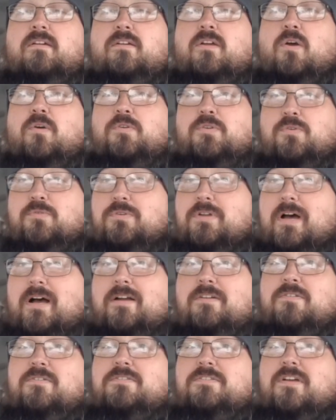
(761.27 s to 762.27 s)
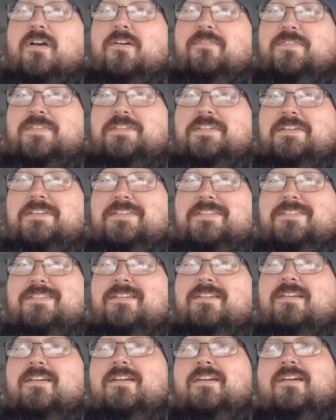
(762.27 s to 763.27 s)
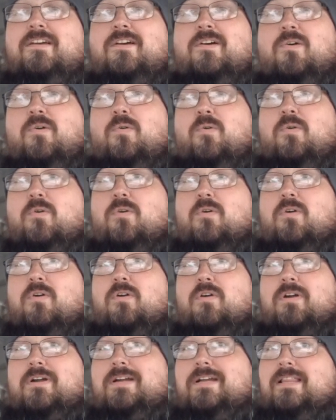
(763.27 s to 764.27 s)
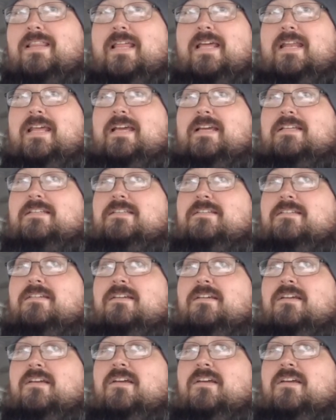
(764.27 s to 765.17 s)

go to doctor's offices or clinics